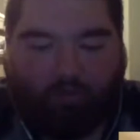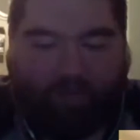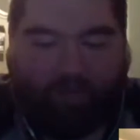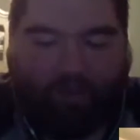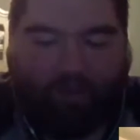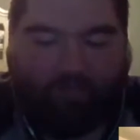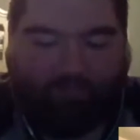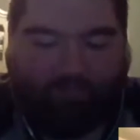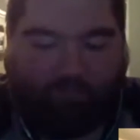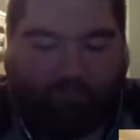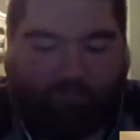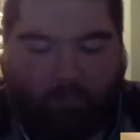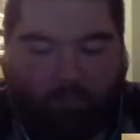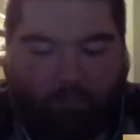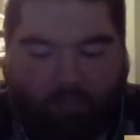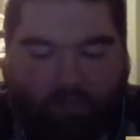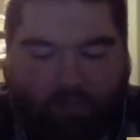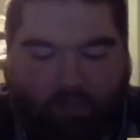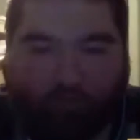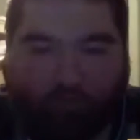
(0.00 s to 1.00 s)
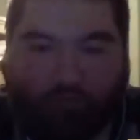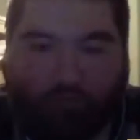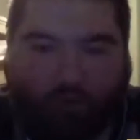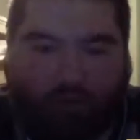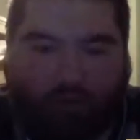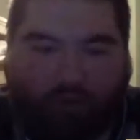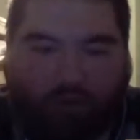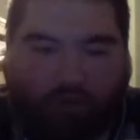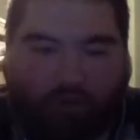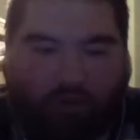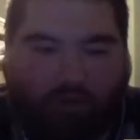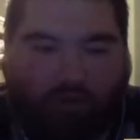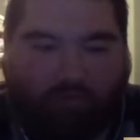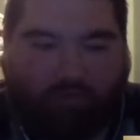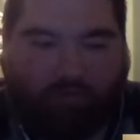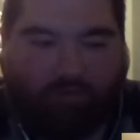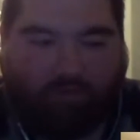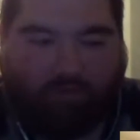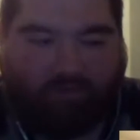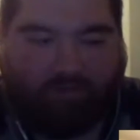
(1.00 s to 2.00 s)
can get from me and Dwight
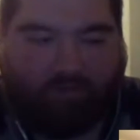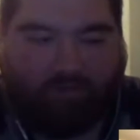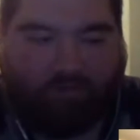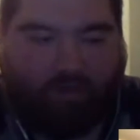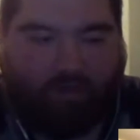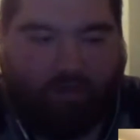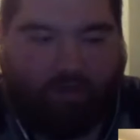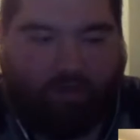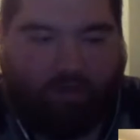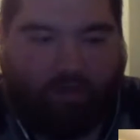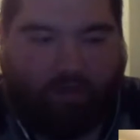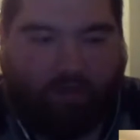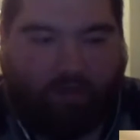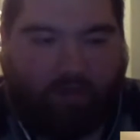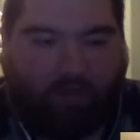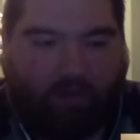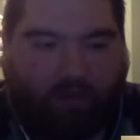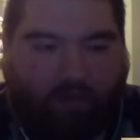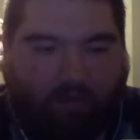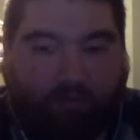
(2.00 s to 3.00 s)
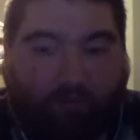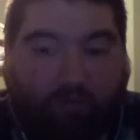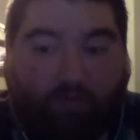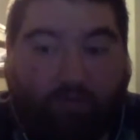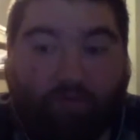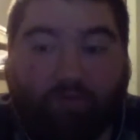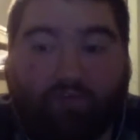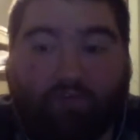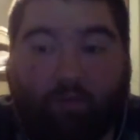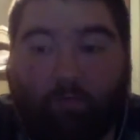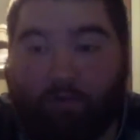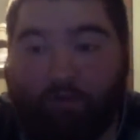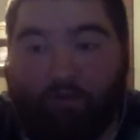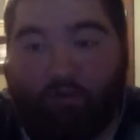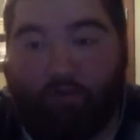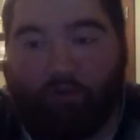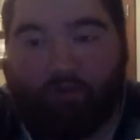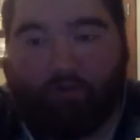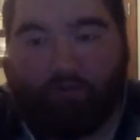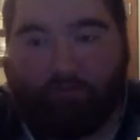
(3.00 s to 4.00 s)
is an enthusiasm. I
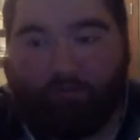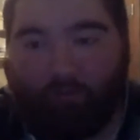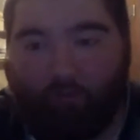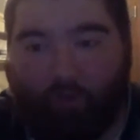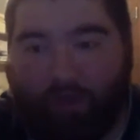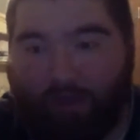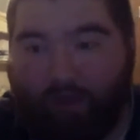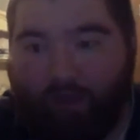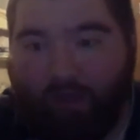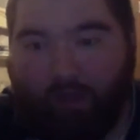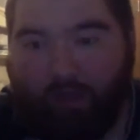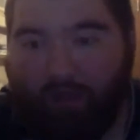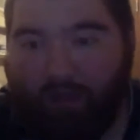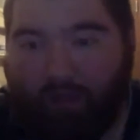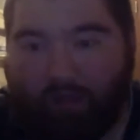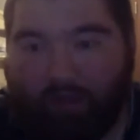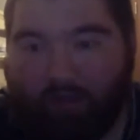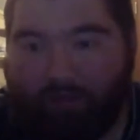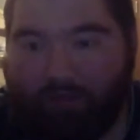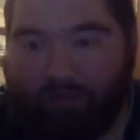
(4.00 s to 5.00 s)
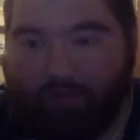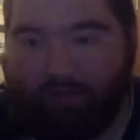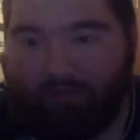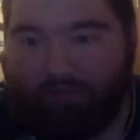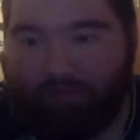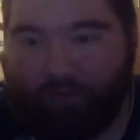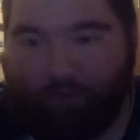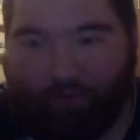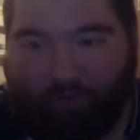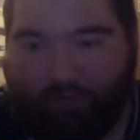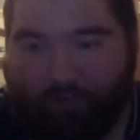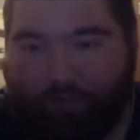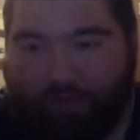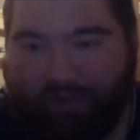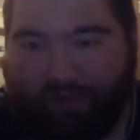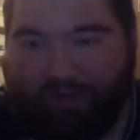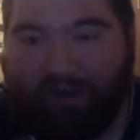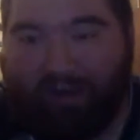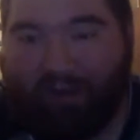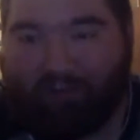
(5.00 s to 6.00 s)
mean, you heard it from Dwight. He's going all
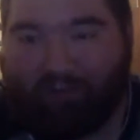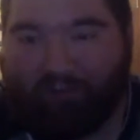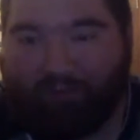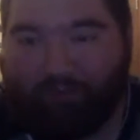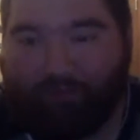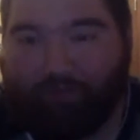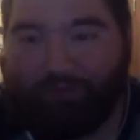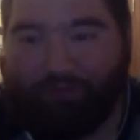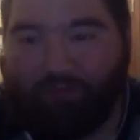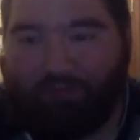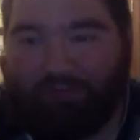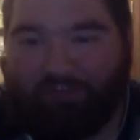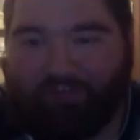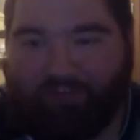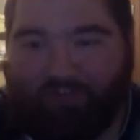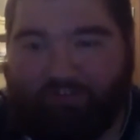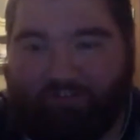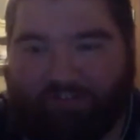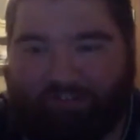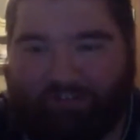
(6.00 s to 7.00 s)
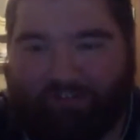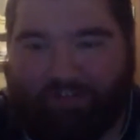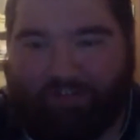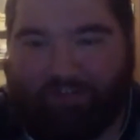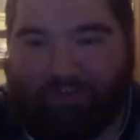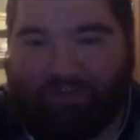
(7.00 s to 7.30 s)
the way down to high school, so he's obviously